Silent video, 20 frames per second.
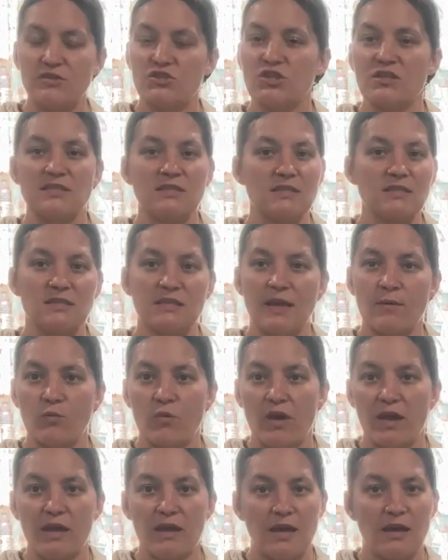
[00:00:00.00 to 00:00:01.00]
just the same
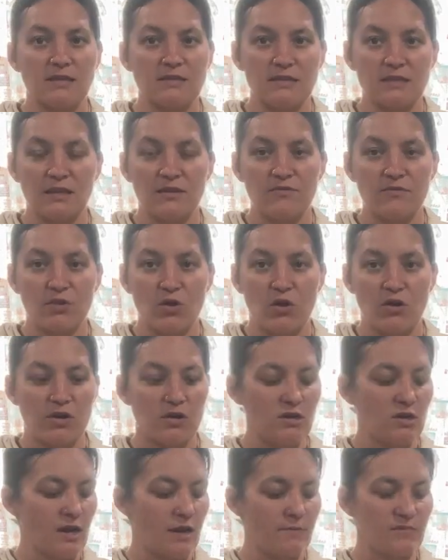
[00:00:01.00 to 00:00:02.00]
way as leaf
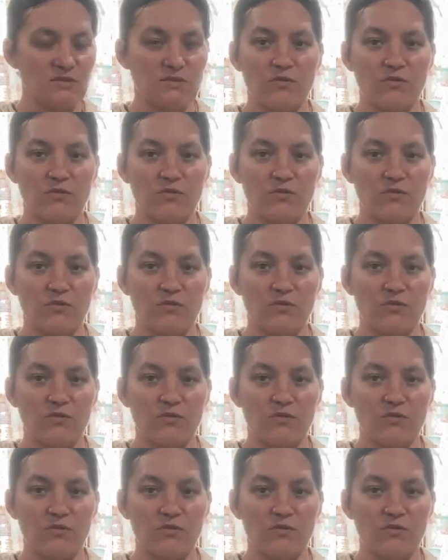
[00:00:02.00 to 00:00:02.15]
lard comes